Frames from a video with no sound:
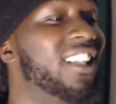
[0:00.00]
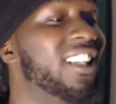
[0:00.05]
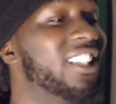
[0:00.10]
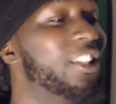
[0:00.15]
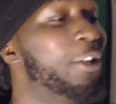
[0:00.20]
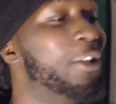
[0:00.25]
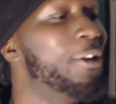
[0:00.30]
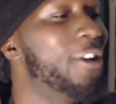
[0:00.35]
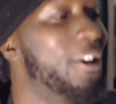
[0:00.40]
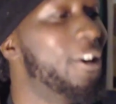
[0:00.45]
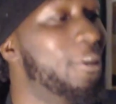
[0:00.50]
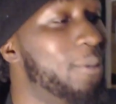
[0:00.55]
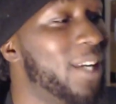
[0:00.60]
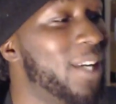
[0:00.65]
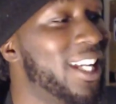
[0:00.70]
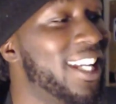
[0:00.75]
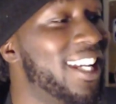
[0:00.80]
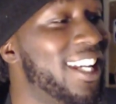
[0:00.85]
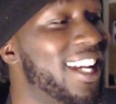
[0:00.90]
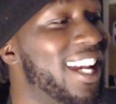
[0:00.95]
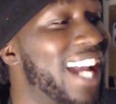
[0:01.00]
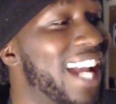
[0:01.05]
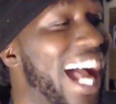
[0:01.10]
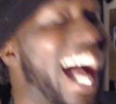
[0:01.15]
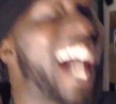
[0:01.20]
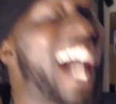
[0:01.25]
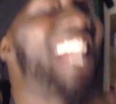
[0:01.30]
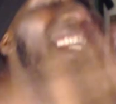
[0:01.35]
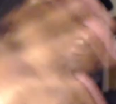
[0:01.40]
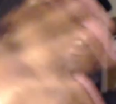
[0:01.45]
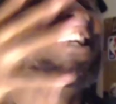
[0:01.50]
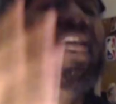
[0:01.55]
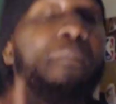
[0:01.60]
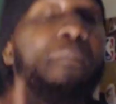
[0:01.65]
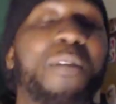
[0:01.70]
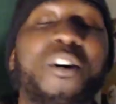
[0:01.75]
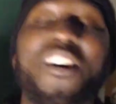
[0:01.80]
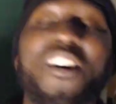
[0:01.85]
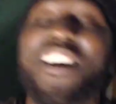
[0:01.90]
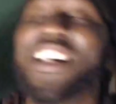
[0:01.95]
You know what? I need
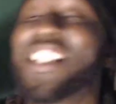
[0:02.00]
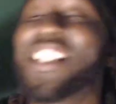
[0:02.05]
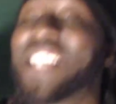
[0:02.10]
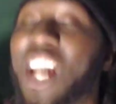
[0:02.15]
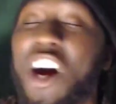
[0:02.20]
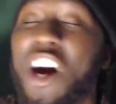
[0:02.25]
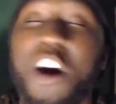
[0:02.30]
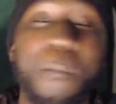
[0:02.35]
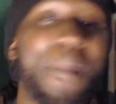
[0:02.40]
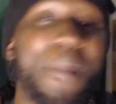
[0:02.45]
more Tom